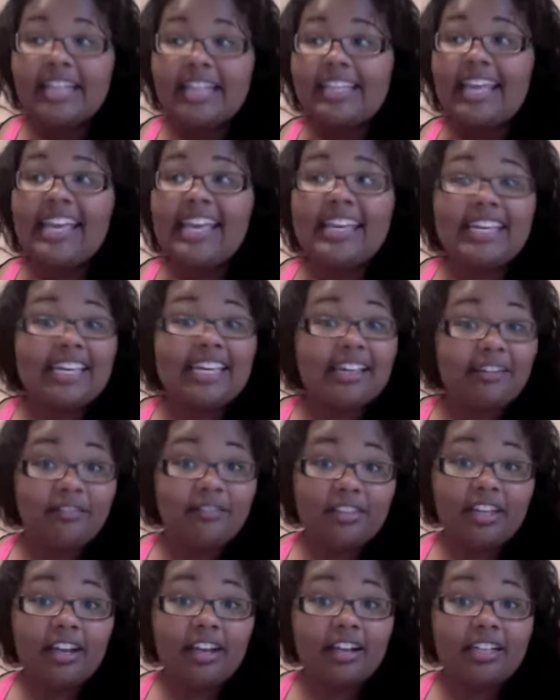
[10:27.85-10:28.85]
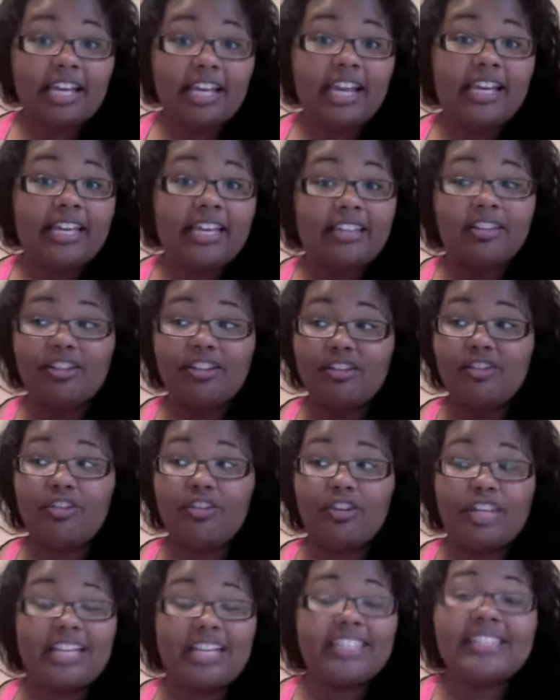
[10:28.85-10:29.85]
they give their, they either, you
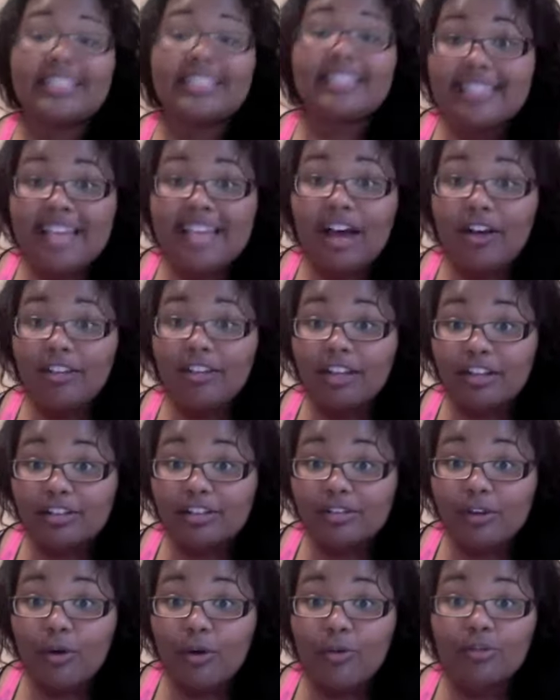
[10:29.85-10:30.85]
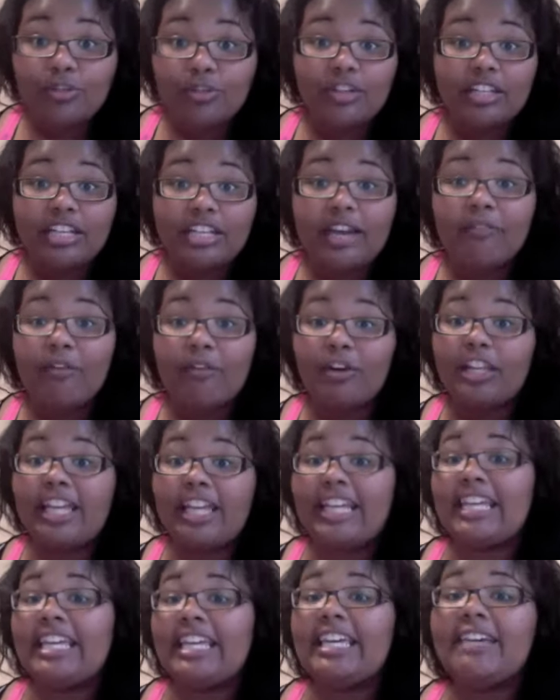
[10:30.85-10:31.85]
know, they sell their souls to the devil, or
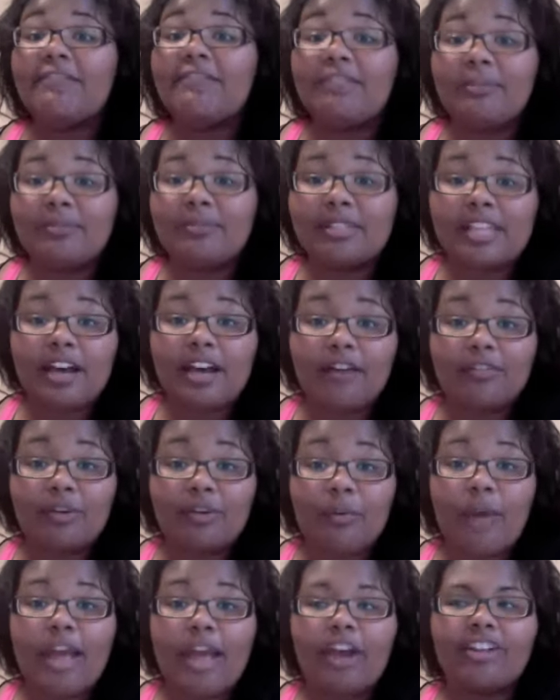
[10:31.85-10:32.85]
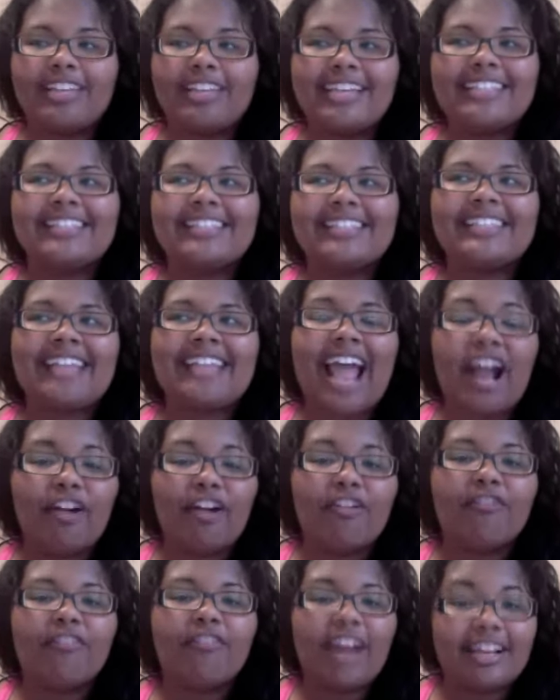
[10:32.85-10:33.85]
they give themselves away, or they
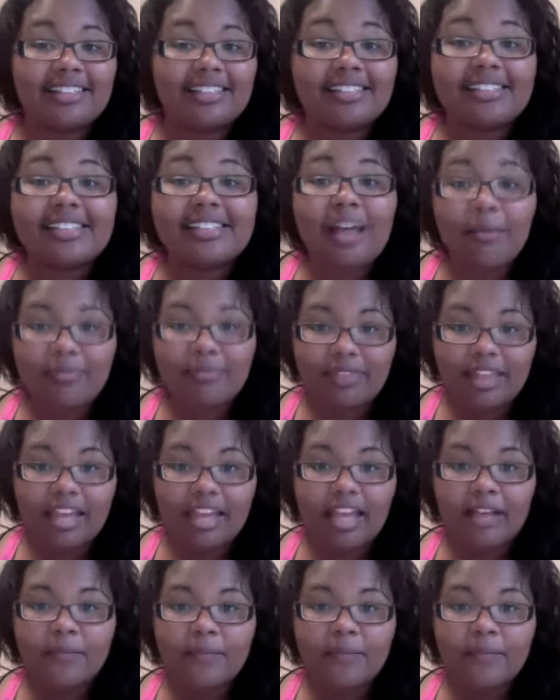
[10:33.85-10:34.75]
sacrifice something,